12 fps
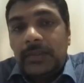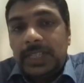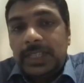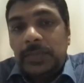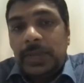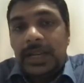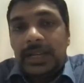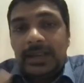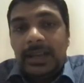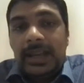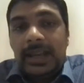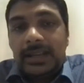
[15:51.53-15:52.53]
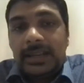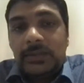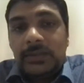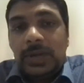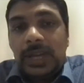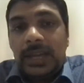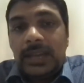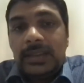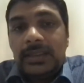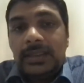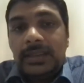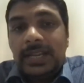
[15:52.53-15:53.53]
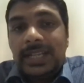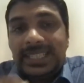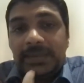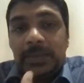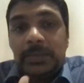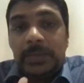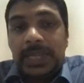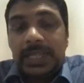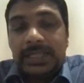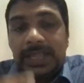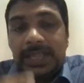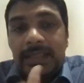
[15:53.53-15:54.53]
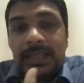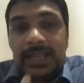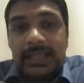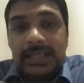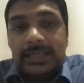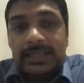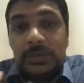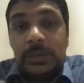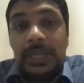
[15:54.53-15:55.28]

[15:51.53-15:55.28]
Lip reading: This partner had, if you like, the customer base and the license.